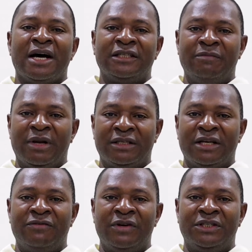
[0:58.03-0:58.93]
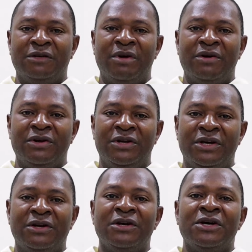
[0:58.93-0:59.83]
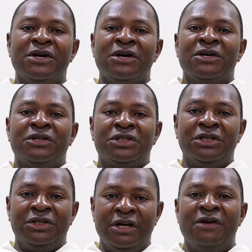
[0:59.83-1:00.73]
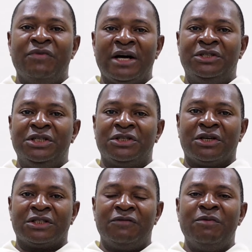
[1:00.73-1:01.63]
as the Blessed Virgin Mary did. She delivered Jesus.